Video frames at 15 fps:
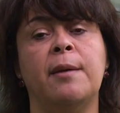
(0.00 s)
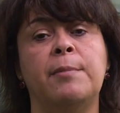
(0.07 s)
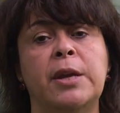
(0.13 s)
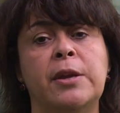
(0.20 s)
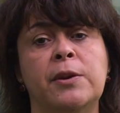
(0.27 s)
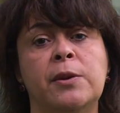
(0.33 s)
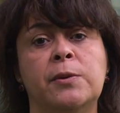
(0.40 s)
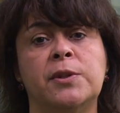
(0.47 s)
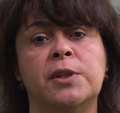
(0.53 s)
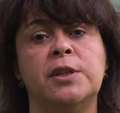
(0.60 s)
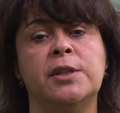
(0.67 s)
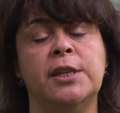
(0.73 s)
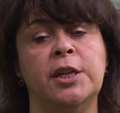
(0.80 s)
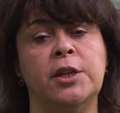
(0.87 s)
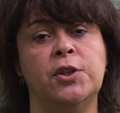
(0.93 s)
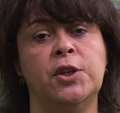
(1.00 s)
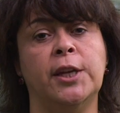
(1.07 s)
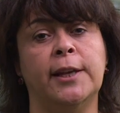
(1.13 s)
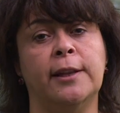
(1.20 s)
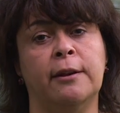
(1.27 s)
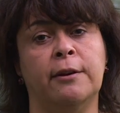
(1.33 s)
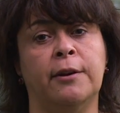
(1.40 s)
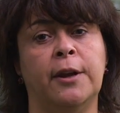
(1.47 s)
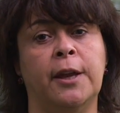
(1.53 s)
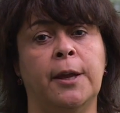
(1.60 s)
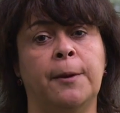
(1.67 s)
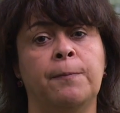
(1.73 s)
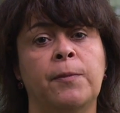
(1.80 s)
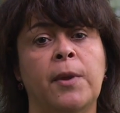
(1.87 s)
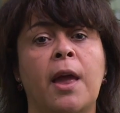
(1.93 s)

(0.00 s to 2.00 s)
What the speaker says: be used in teaching and learning,